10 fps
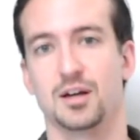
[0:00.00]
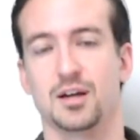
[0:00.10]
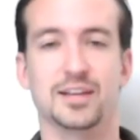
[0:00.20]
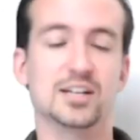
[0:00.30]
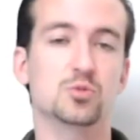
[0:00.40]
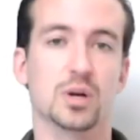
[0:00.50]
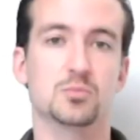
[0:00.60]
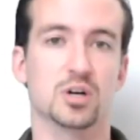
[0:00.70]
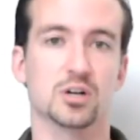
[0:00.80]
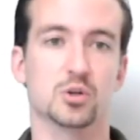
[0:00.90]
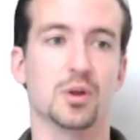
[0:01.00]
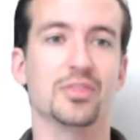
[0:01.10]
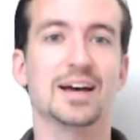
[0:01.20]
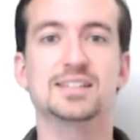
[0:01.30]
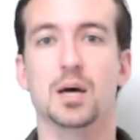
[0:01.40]
That's what I'm trying to do, and
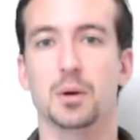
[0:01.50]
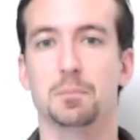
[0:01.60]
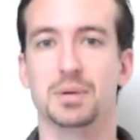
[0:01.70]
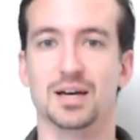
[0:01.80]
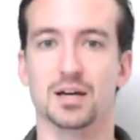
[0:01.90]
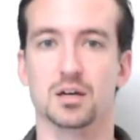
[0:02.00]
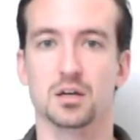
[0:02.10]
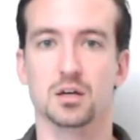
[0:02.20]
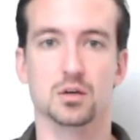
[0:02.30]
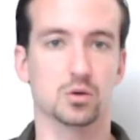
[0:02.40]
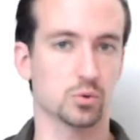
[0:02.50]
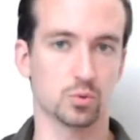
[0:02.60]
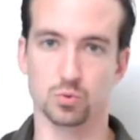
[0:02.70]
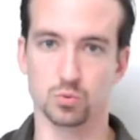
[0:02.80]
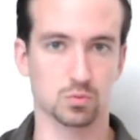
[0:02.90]
that's how I pick
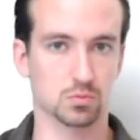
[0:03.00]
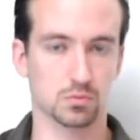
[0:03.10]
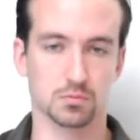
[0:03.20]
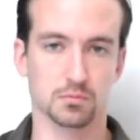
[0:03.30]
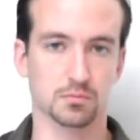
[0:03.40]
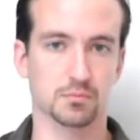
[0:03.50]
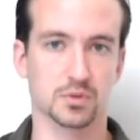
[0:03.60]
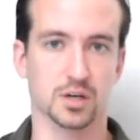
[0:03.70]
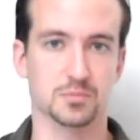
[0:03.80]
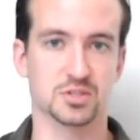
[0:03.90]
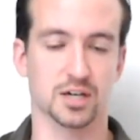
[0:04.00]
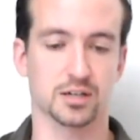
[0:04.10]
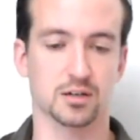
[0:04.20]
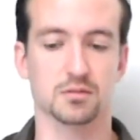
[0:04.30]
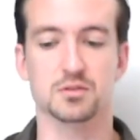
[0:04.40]
who comes on
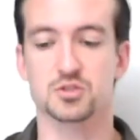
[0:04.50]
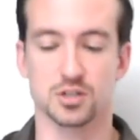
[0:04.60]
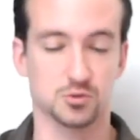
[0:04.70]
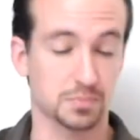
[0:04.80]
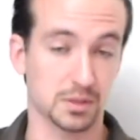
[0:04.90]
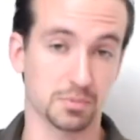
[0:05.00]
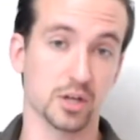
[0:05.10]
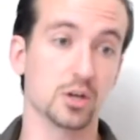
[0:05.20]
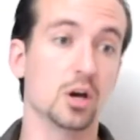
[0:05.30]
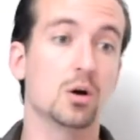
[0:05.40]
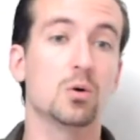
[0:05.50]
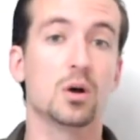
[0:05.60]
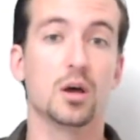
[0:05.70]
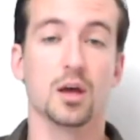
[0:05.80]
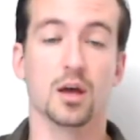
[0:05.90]
here. It starts with people I know.
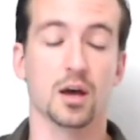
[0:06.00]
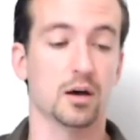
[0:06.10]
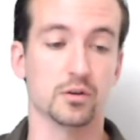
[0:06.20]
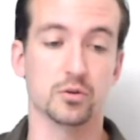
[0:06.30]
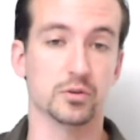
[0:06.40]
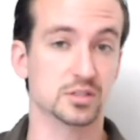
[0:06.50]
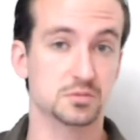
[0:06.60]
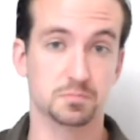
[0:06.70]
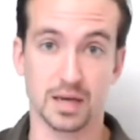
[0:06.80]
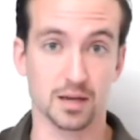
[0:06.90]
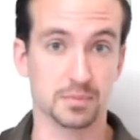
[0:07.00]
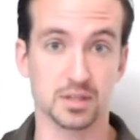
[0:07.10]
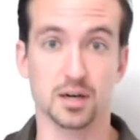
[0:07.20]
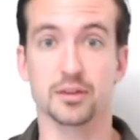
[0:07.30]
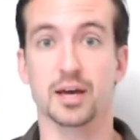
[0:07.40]
Uh, it'll expand
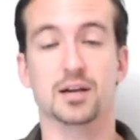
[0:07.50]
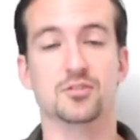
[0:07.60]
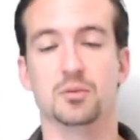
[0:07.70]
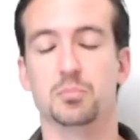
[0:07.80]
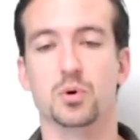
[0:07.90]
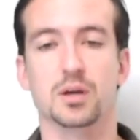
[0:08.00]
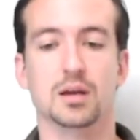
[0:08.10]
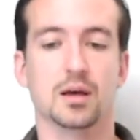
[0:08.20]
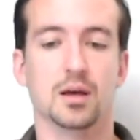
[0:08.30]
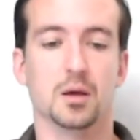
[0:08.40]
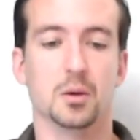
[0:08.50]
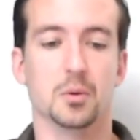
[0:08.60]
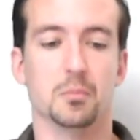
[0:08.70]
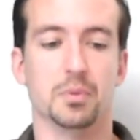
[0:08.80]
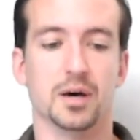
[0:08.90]
beyond that at some point,
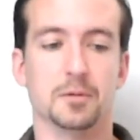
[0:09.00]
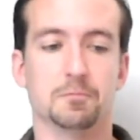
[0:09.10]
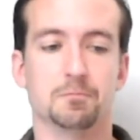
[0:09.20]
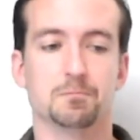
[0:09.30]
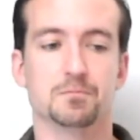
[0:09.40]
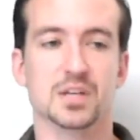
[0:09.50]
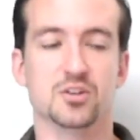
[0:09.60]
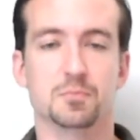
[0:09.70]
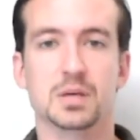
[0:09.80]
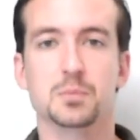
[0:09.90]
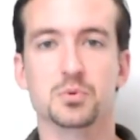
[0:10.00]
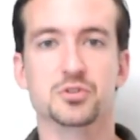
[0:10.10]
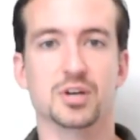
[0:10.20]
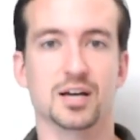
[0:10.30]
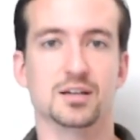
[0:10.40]
but it's
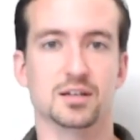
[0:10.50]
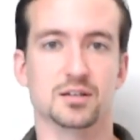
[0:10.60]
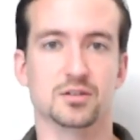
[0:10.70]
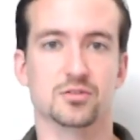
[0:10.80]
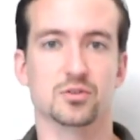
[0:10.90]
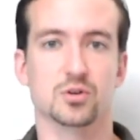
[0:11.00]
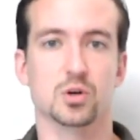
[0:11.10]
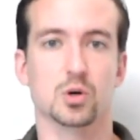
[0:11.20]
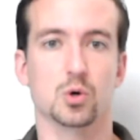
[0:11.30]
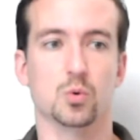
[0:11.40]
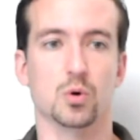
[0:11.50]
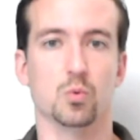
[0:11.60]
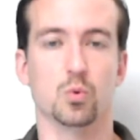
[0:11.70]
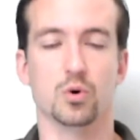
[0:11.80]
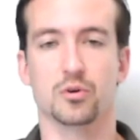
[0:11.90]
people's ideas who are
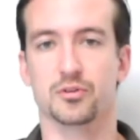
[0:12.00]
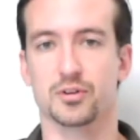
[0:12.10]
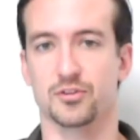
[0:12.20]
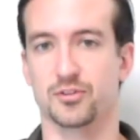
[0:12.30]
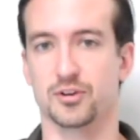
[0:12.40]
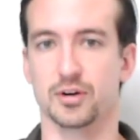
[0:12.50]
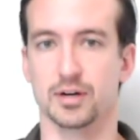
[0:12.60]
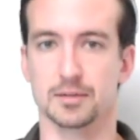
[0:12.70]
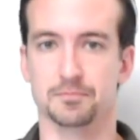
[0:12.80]
worth considering.